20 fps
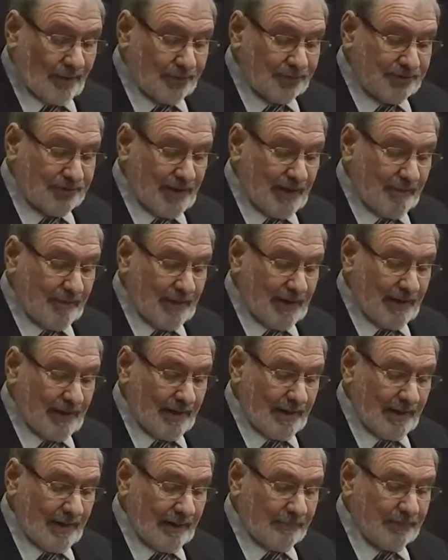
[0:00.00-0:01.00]
Although some
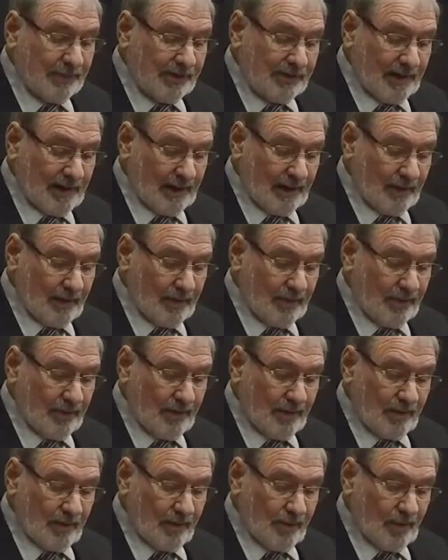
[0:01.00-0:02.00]
had
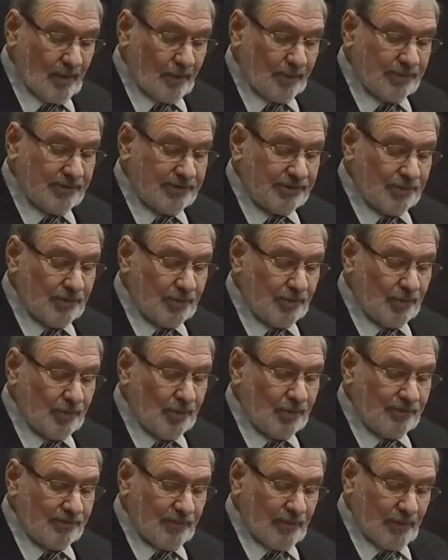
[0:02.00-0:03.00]
retired or would
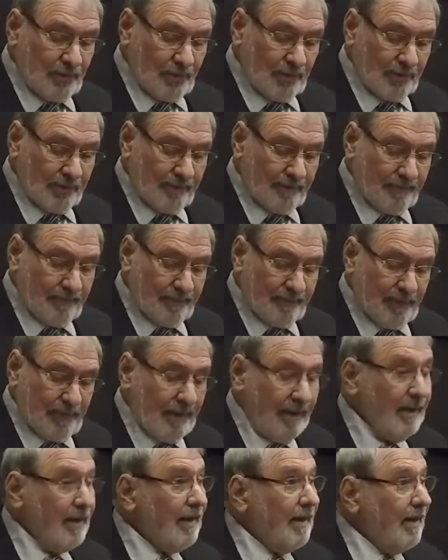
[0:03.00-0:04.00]
soon move on,
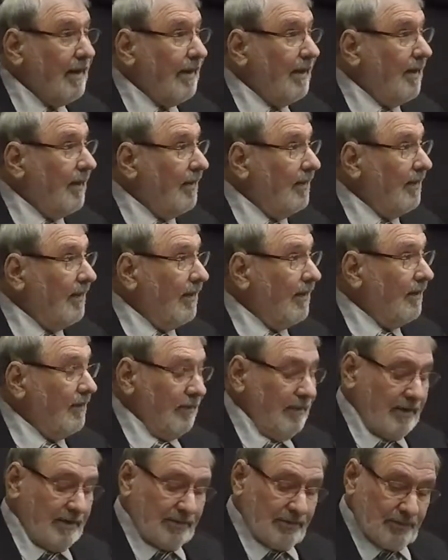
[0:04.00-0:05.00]

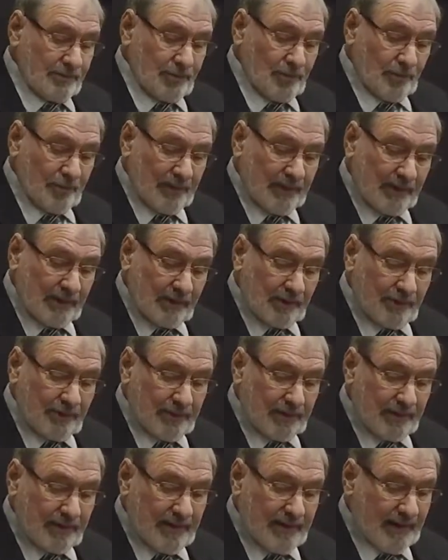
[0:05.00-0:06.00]
this group
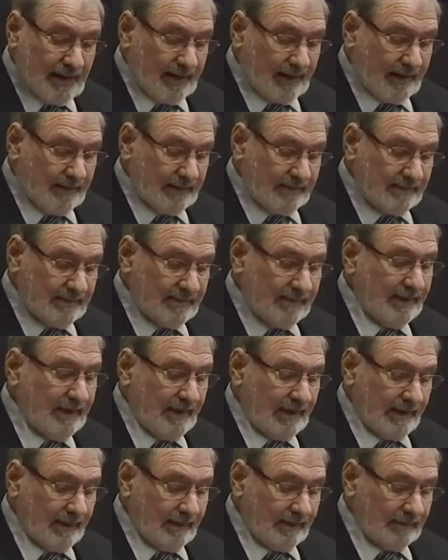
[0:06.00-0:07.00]
included guys
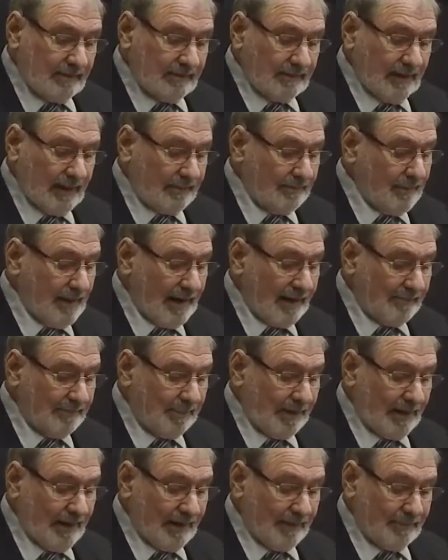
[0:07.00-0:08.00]
and gals like
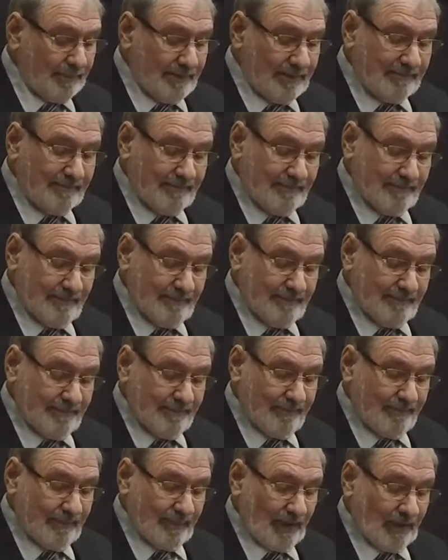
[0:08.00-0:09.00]
Mike Blackman,
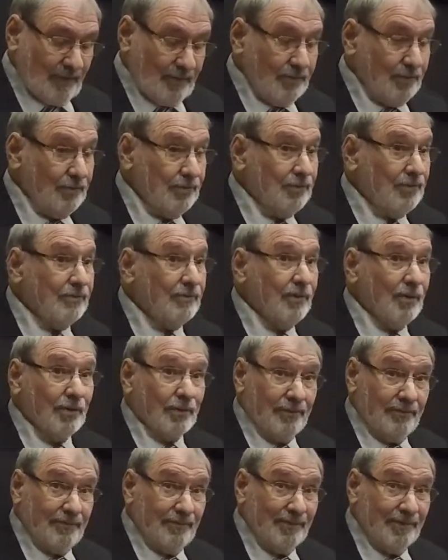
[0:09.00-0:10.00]
who you
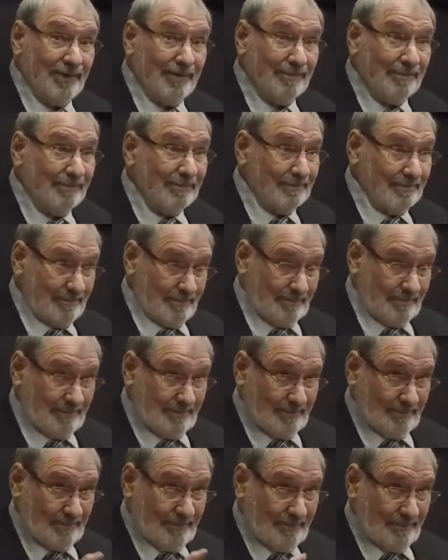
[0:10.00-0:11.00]
heard from
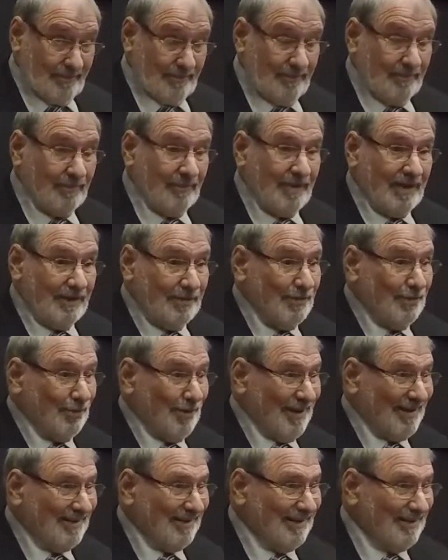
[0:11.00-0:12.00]

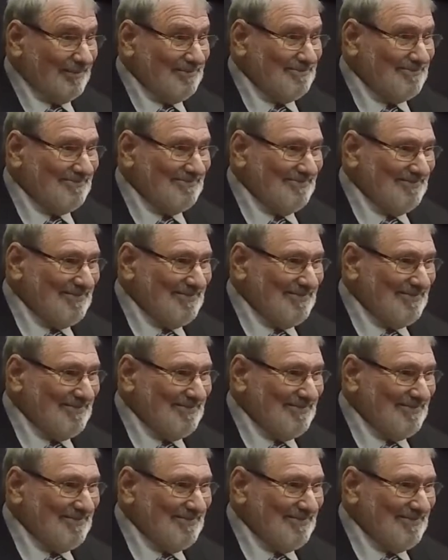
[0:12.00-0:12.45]
indirectly,